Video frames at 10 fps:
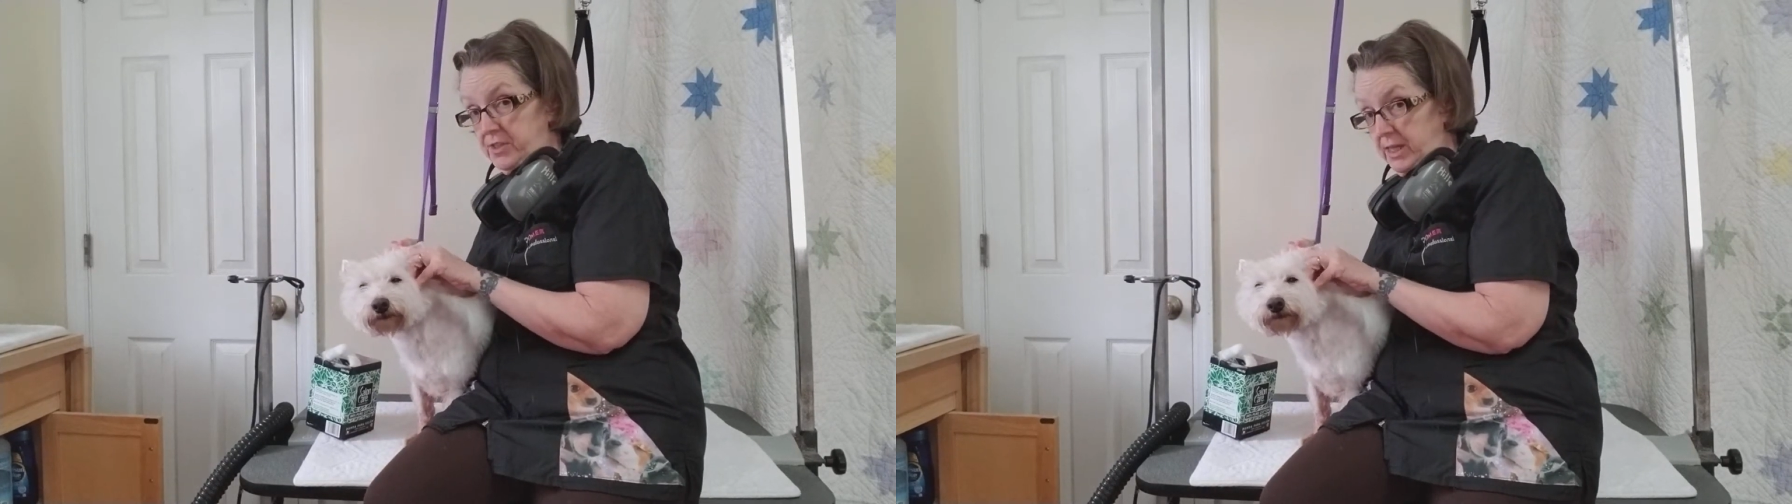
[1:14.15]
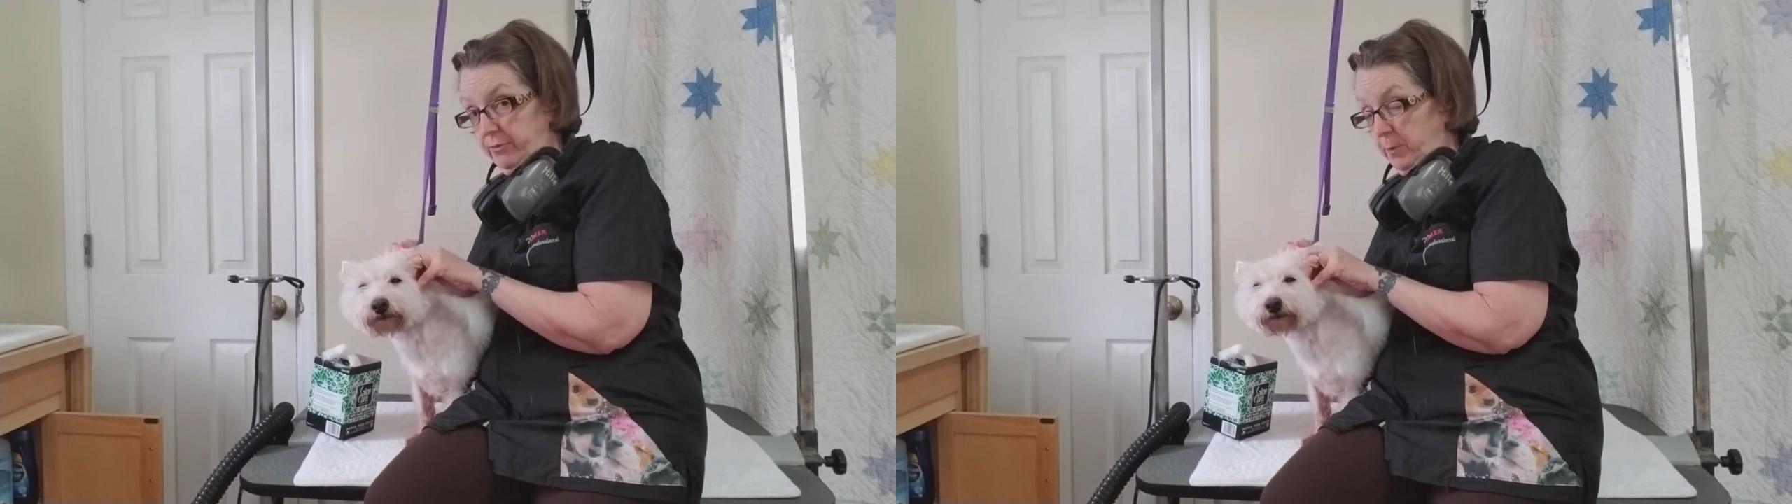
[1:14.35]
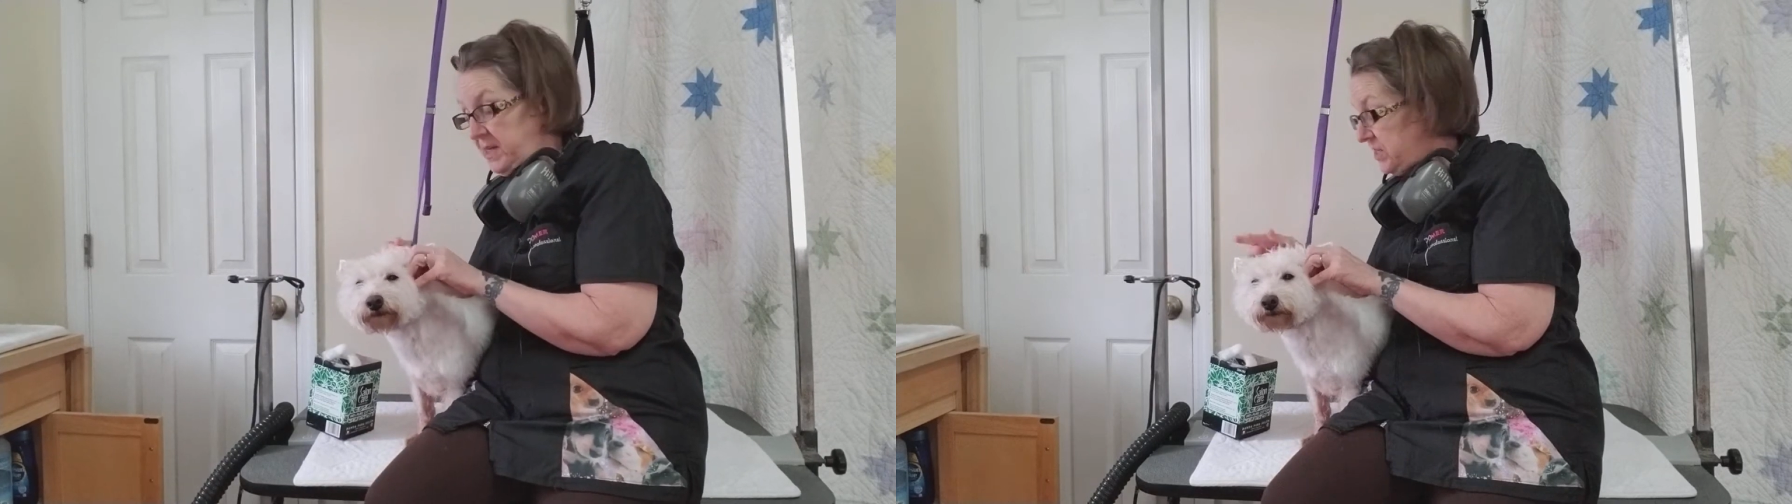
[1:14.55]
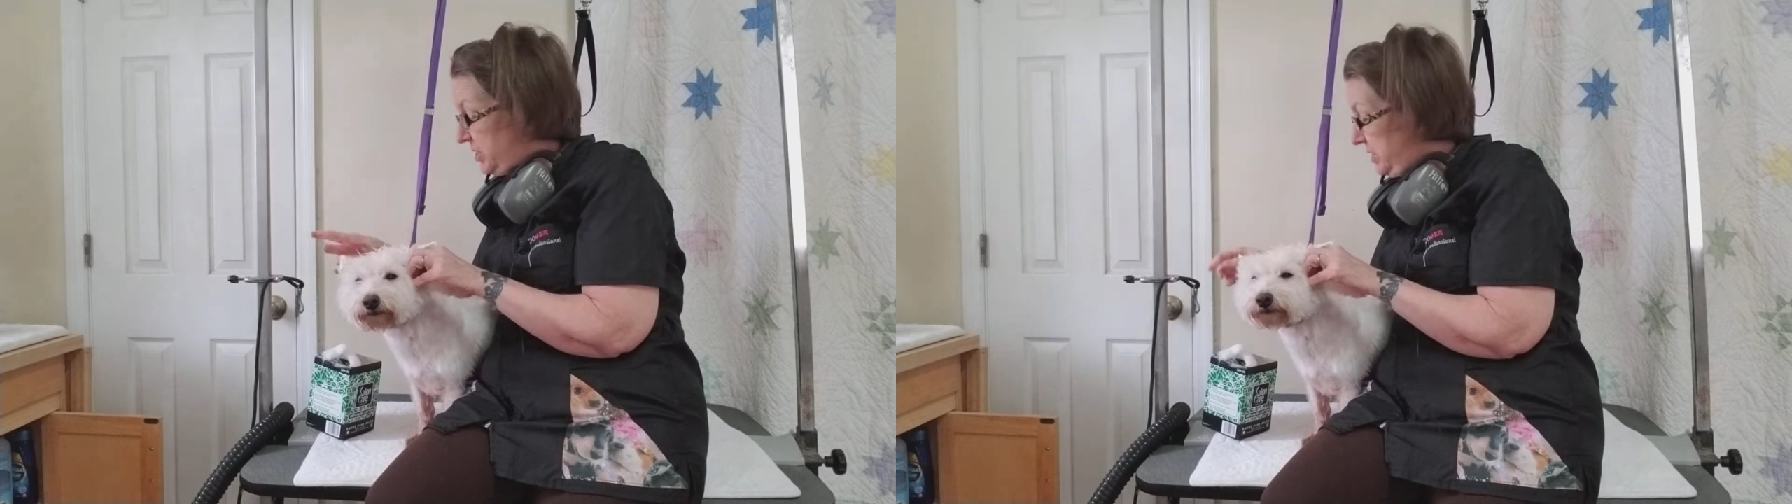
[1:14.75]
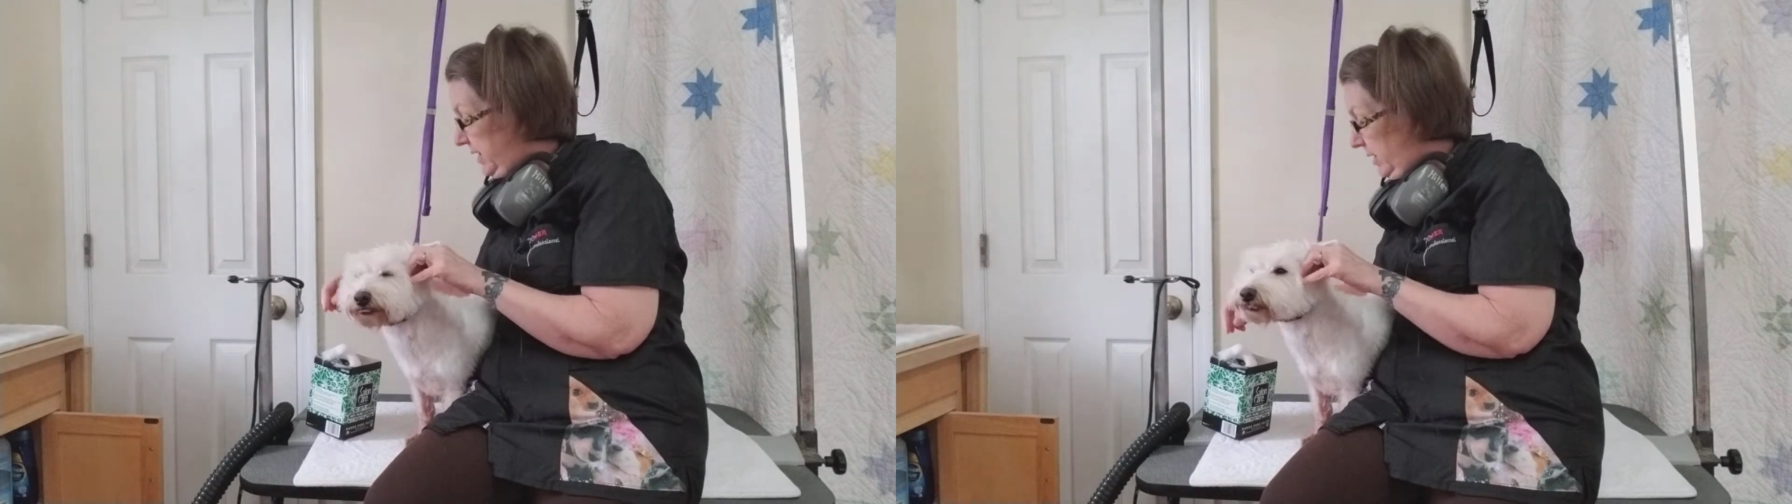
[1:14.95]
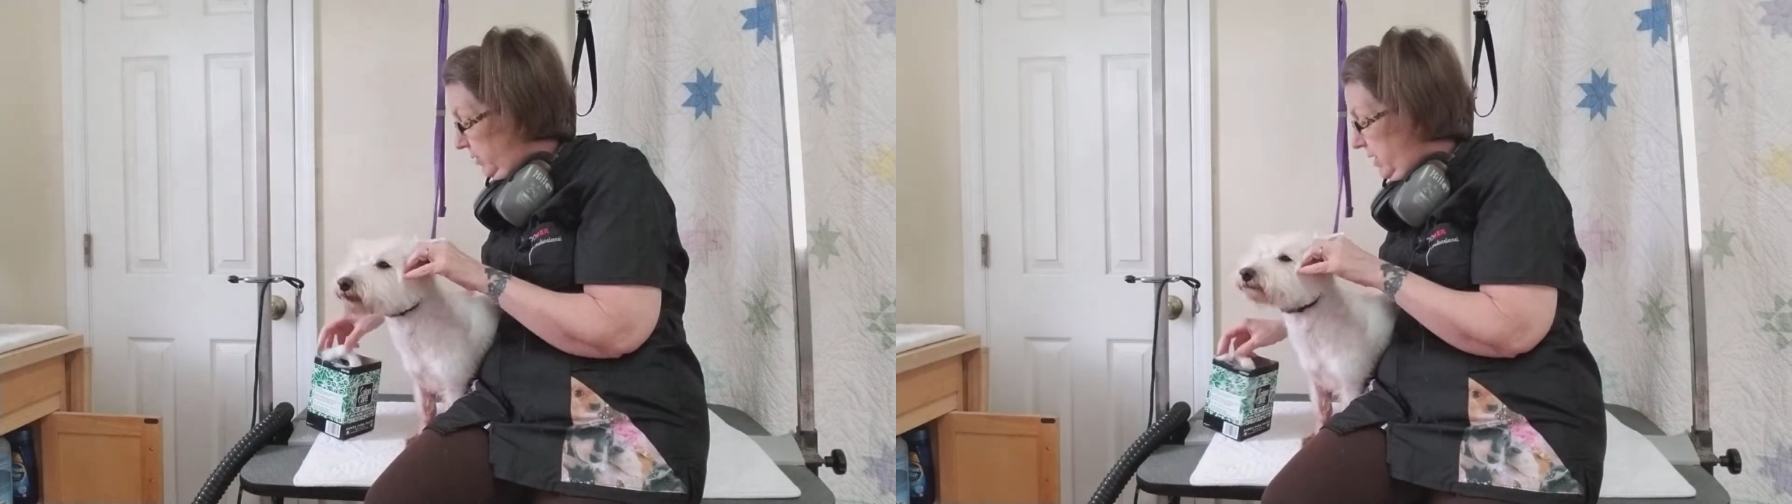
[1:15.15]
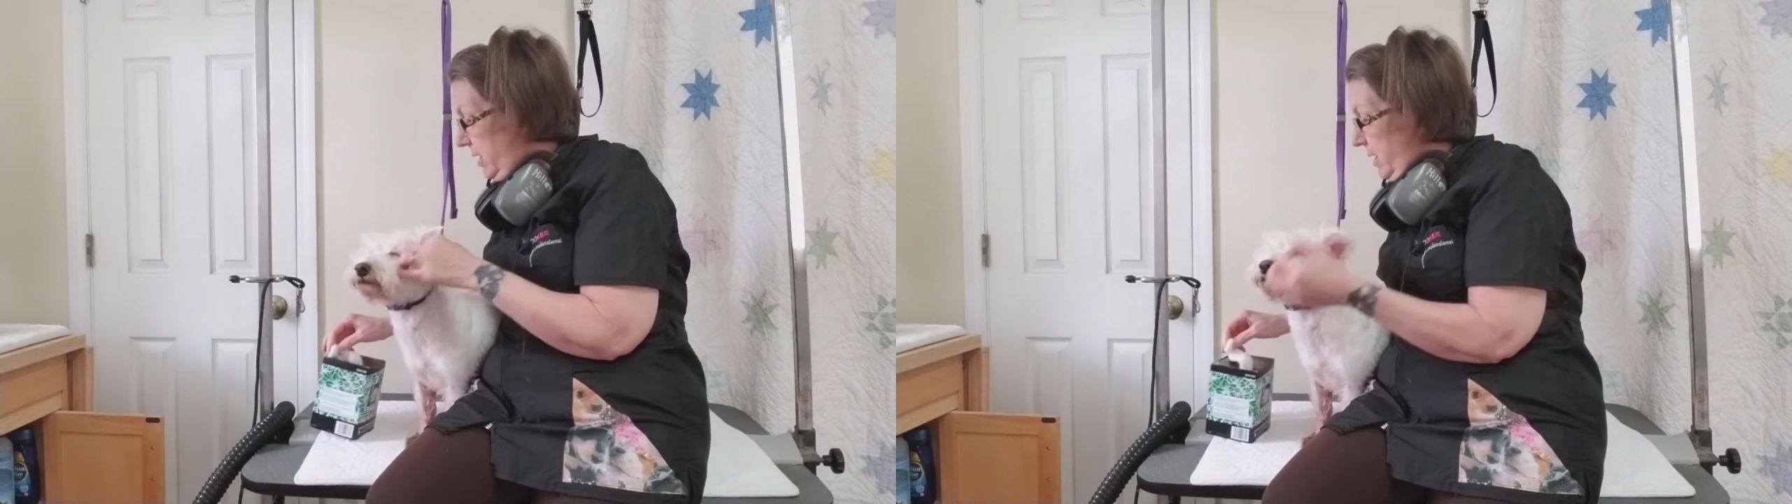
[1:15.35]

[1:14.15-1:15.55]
several pieces down.